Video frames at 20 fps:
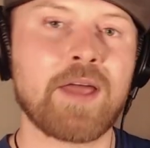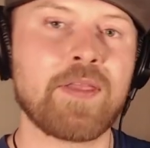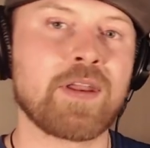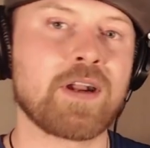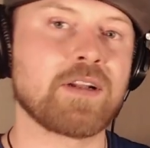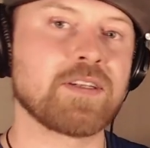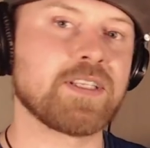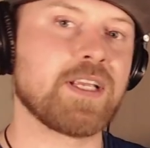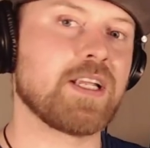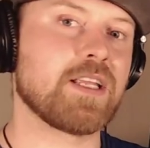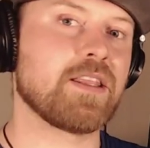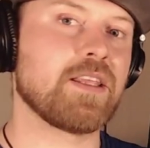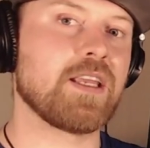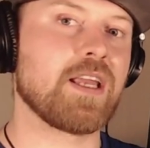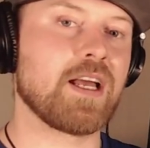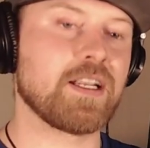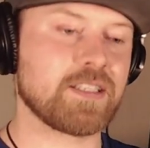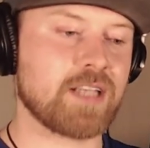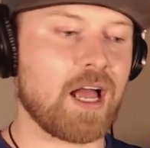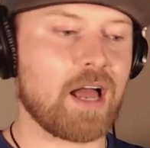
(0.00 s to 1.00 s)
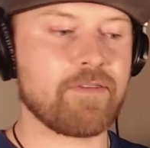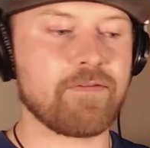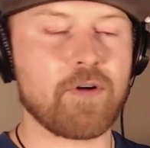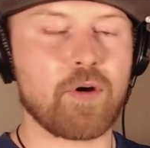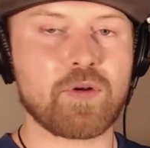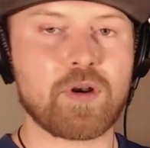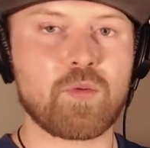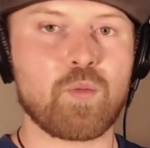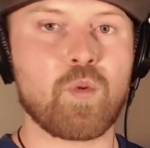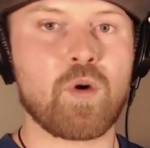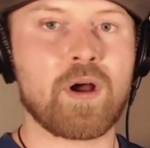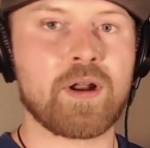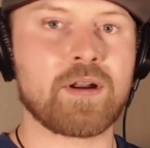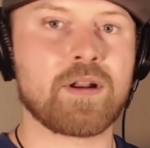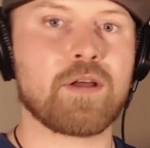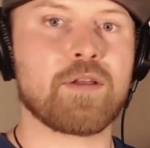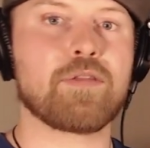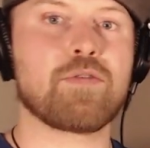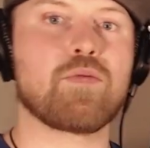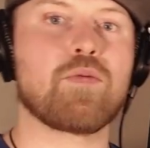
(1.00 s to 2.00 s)
and then I'll take the top voted one
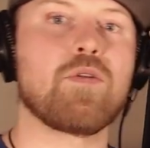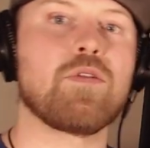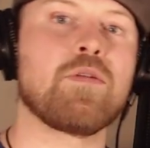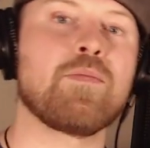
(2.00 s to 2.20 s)
and I'll throw